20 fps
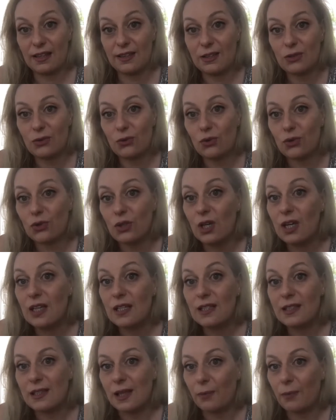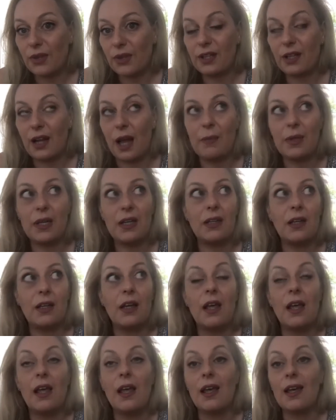this was something, I mean,
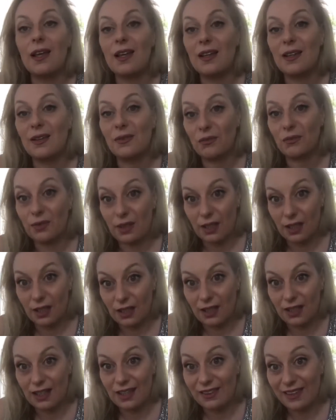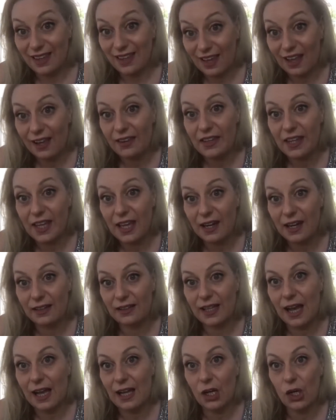in the healthcare
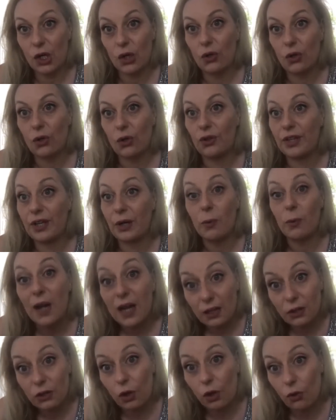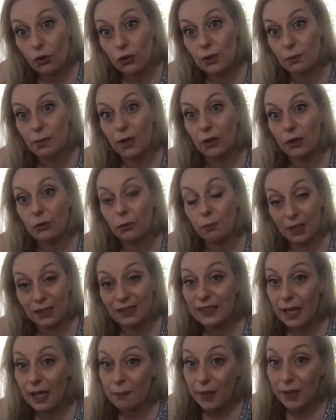dialogue, there were talks about
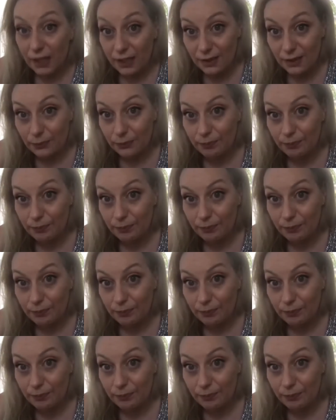pandemics.